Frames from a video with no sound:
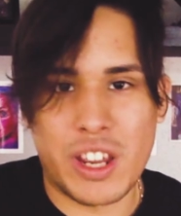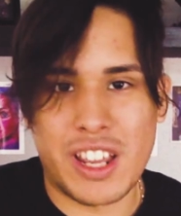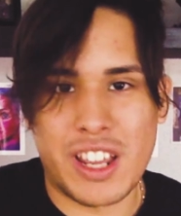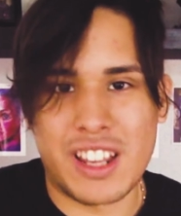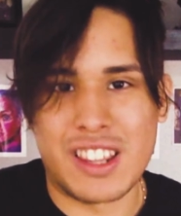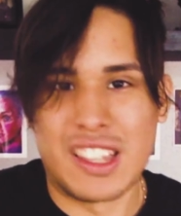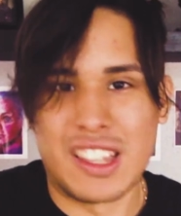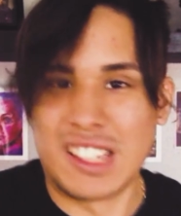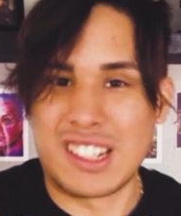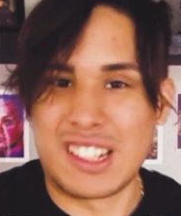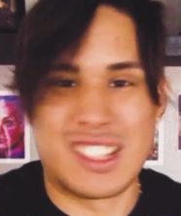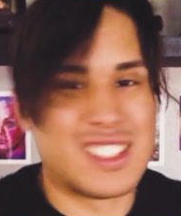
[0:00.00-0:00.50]
And
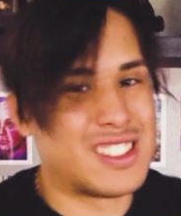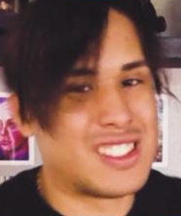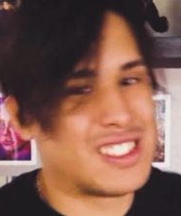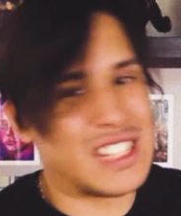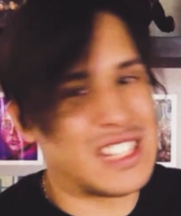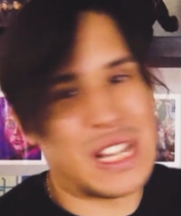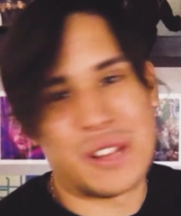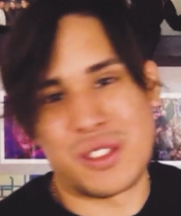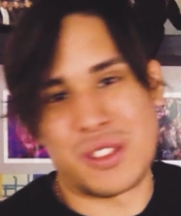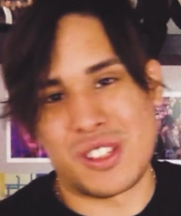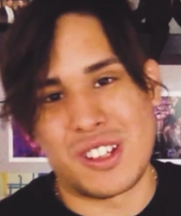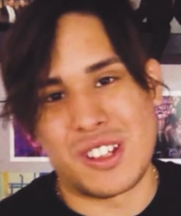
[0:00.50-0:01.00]
like, this
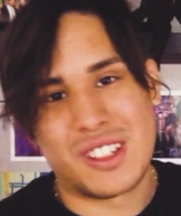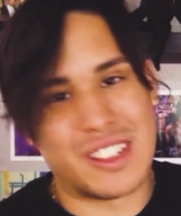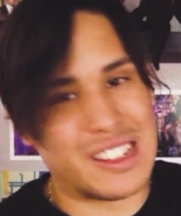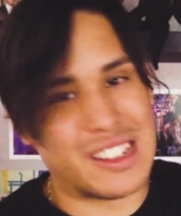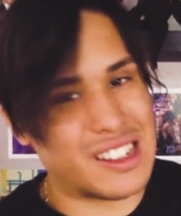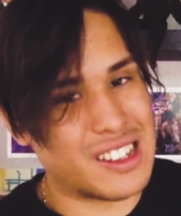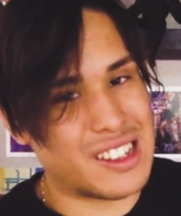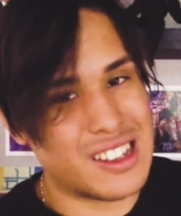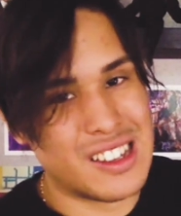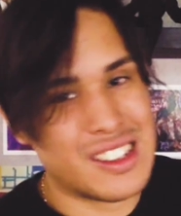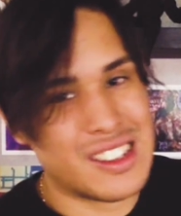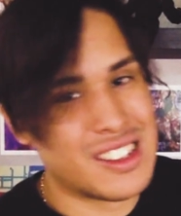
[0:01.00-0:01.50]
sounds all like
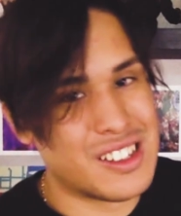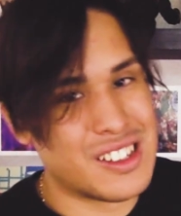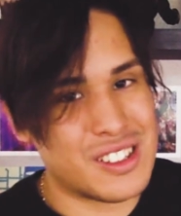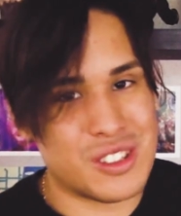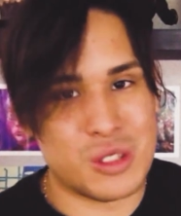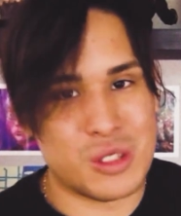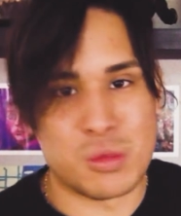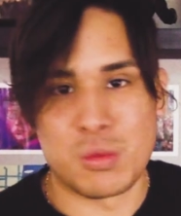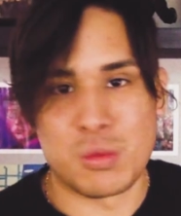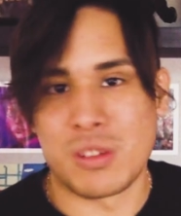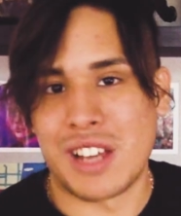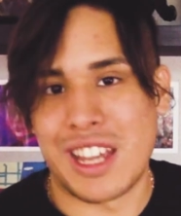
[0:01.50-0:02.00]

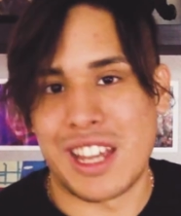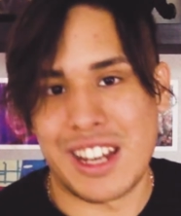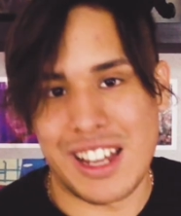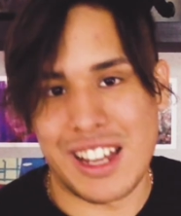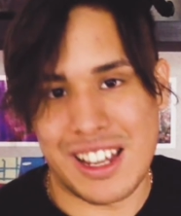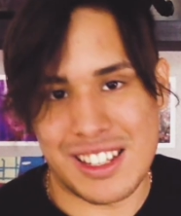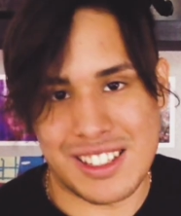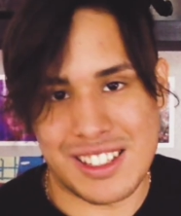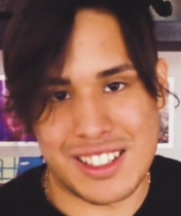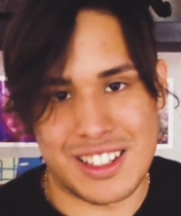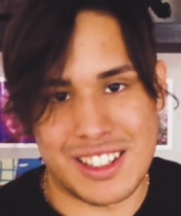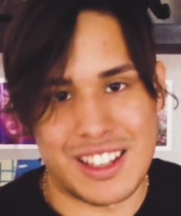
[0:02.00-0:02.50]
super head
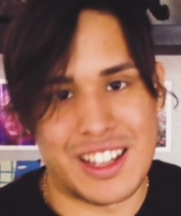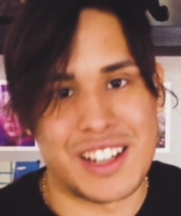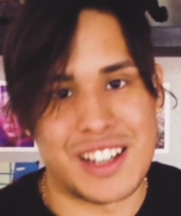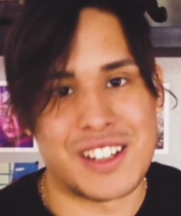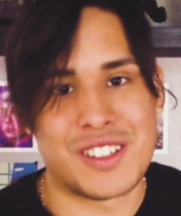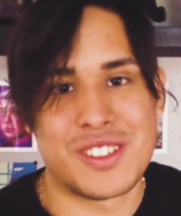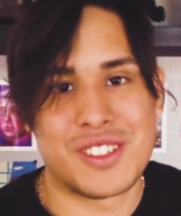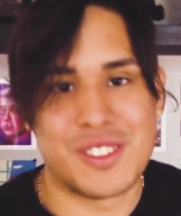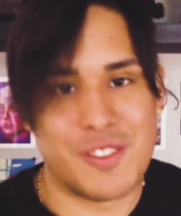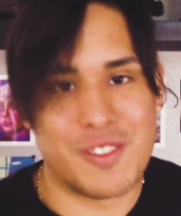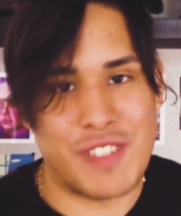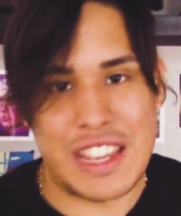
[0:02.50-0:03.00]
ass and like
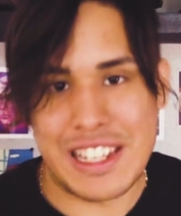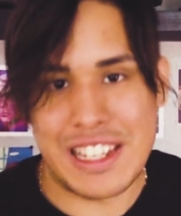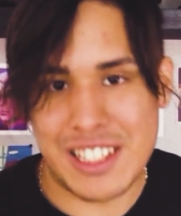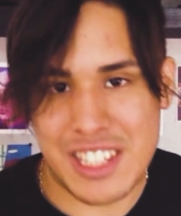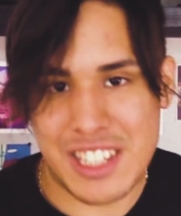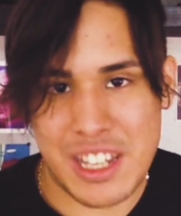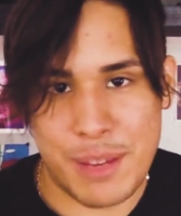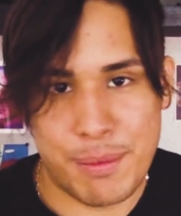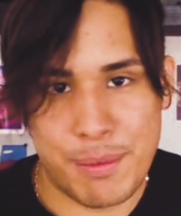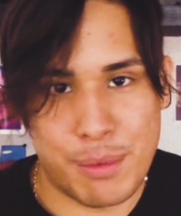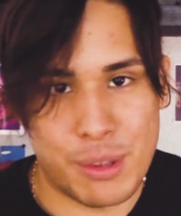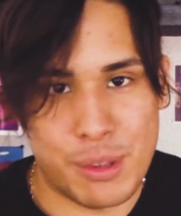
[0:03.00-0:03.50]
fake
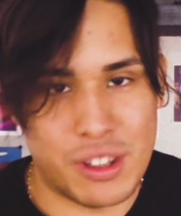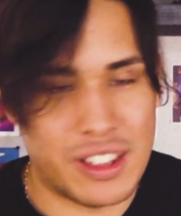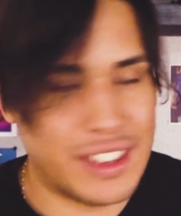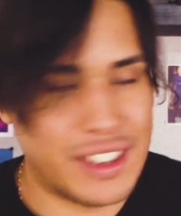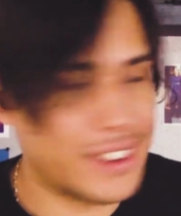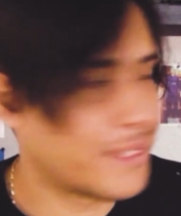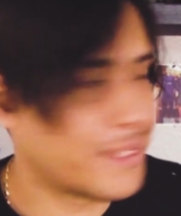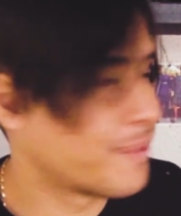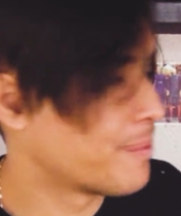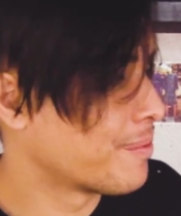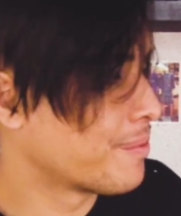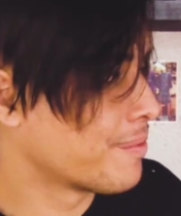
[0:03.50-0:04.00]
deep, but like
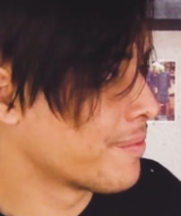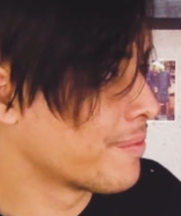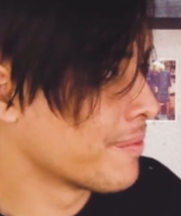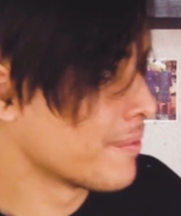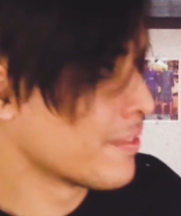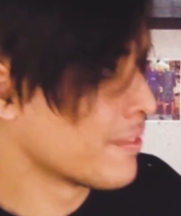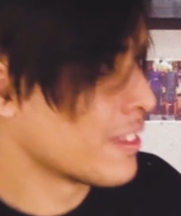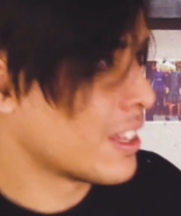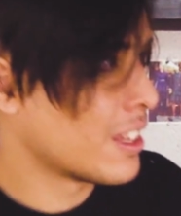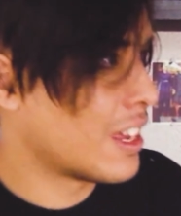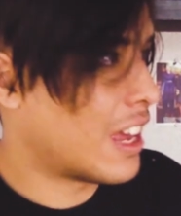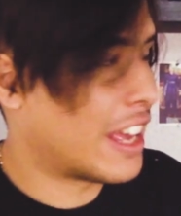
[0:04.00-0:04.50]

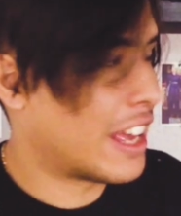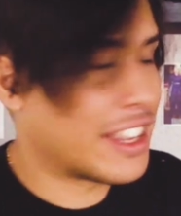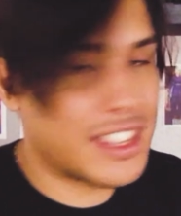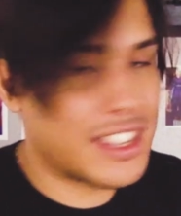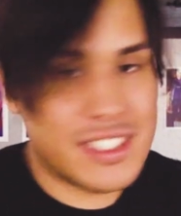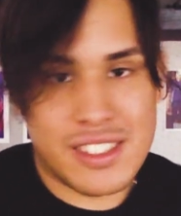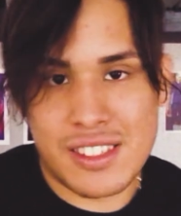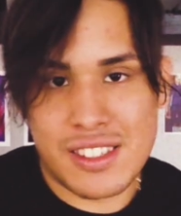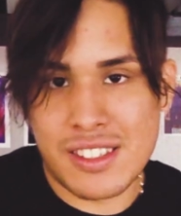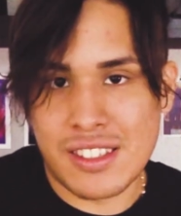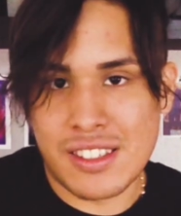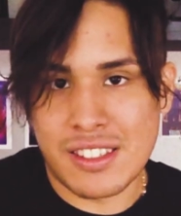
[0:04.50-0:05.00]
I guess
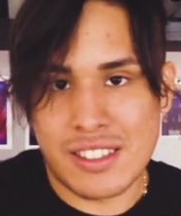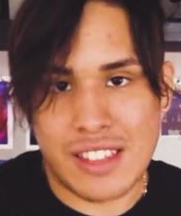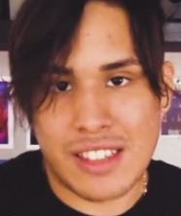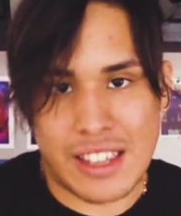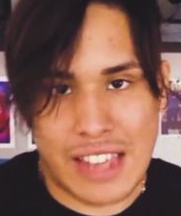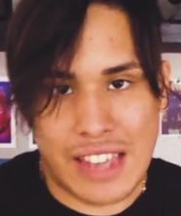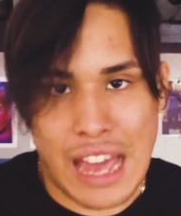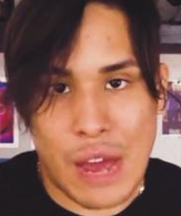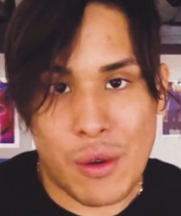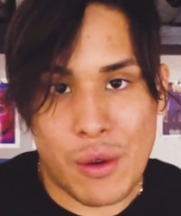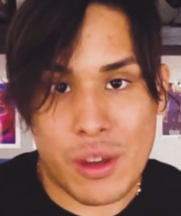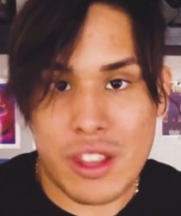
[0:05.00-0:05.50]
this is like
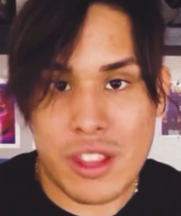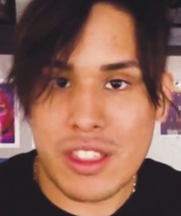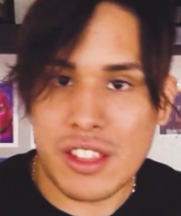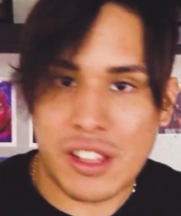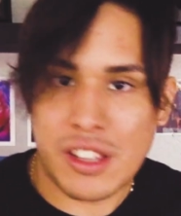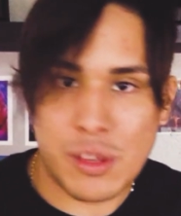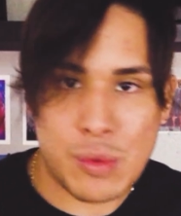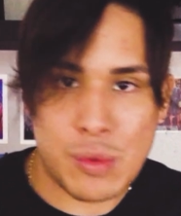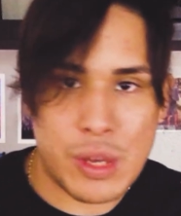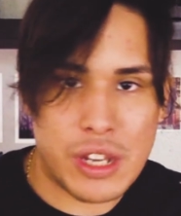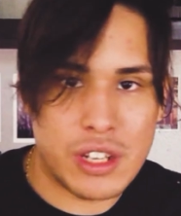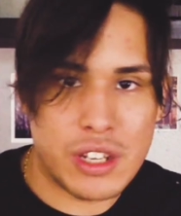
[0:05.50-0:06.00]
how I think
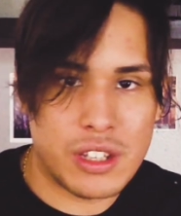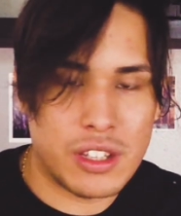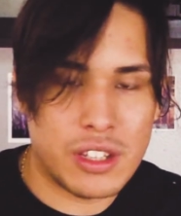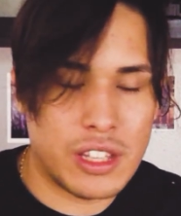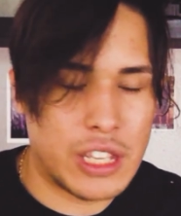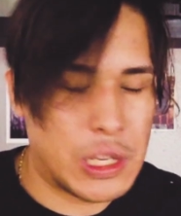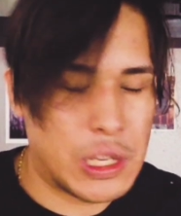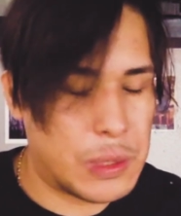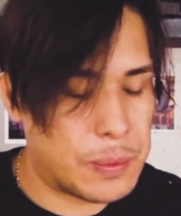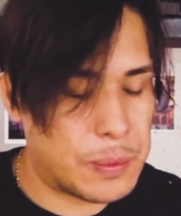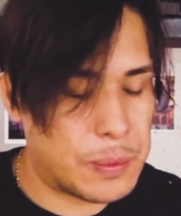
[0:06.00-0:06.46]
about it. Like,